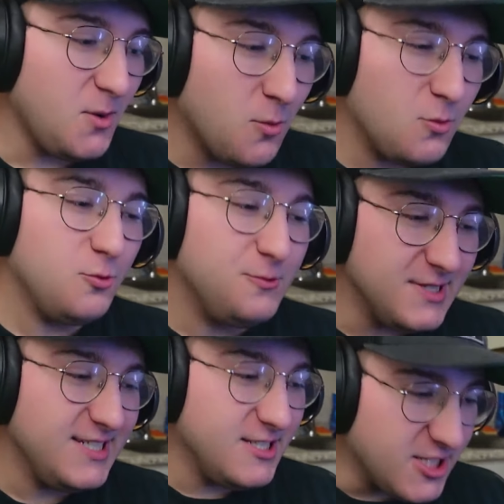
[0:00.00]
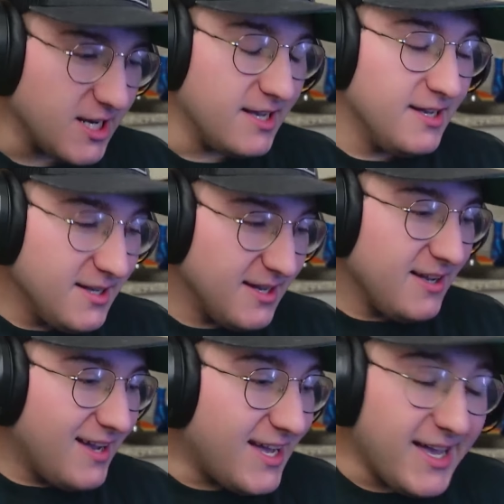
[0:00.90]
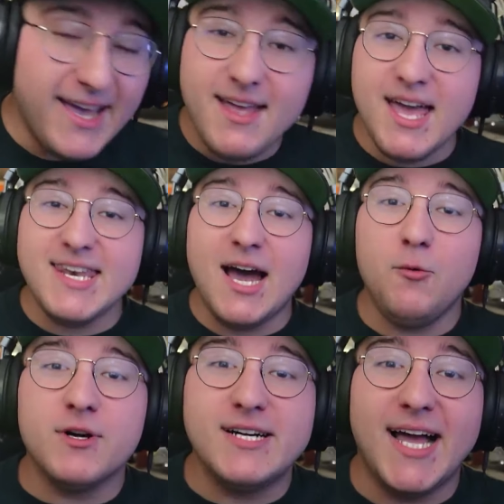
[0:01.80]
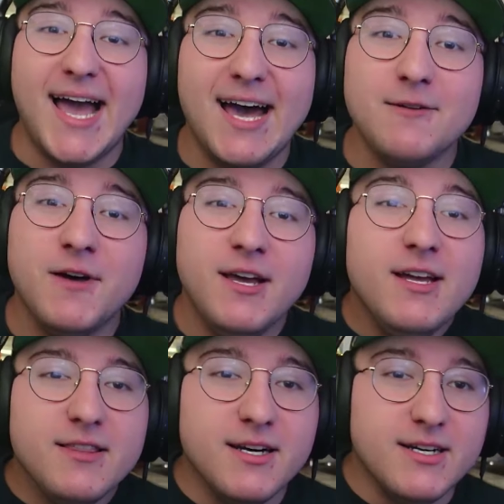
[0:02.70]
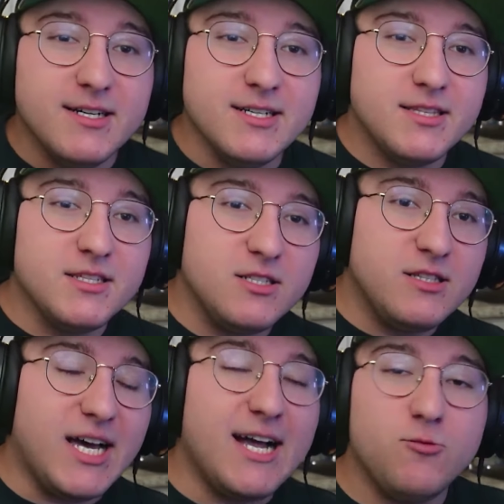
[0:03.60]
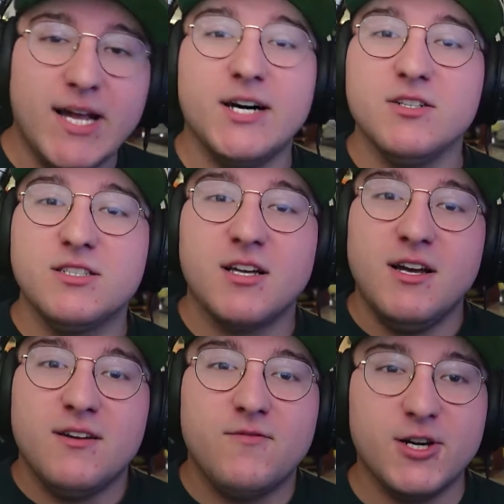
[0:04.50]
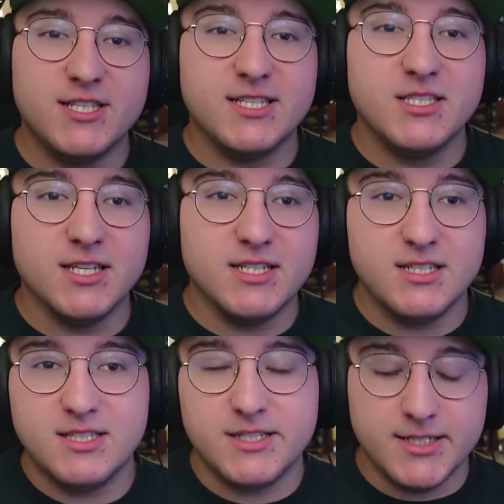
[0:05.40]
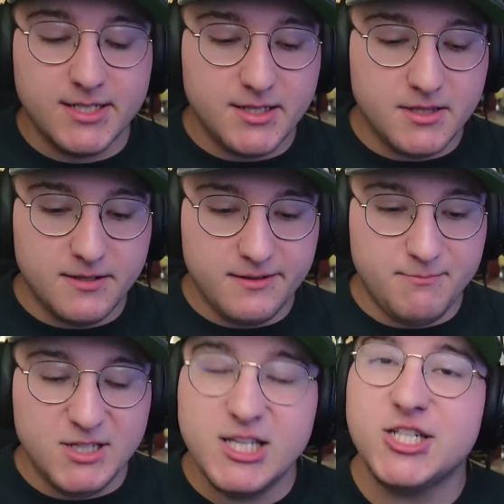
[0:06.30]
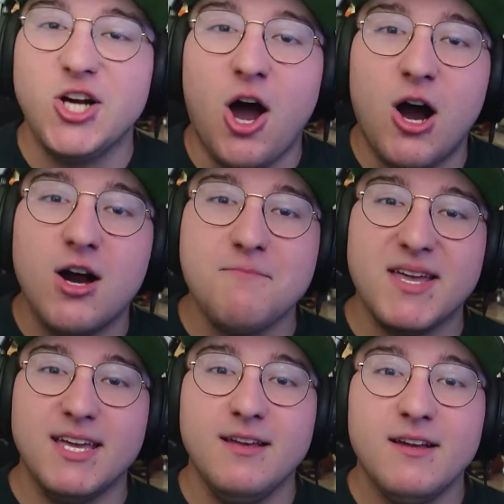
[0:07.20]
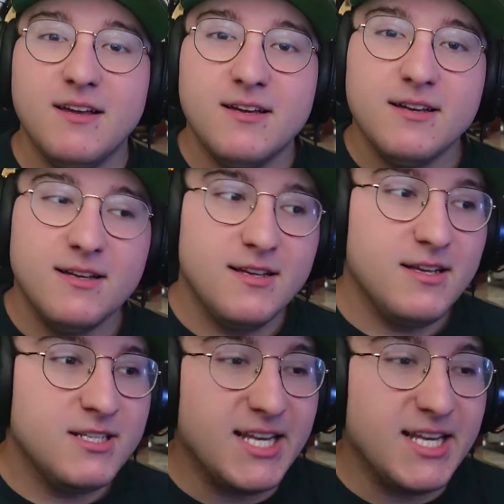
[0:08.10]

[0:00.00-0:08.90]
Holy shit. And now we're going to have the Tyrells versus the militia army to